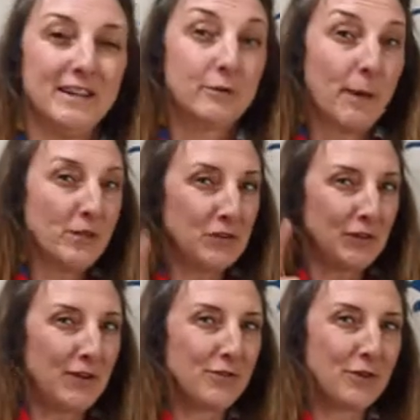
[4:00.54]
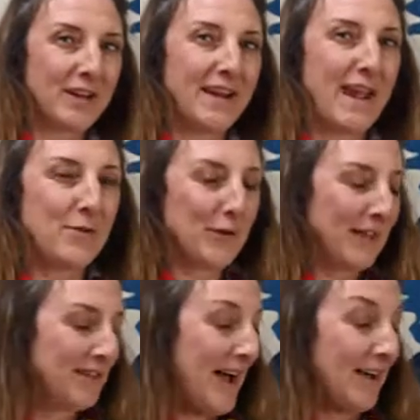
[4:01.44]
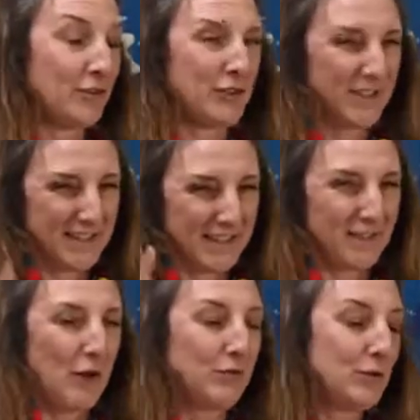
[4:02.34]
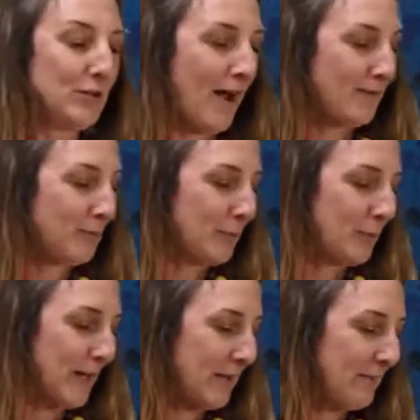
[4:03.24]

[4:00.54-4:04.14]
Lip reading: especially if you're in an 8-week class. You're going to need a few times per week.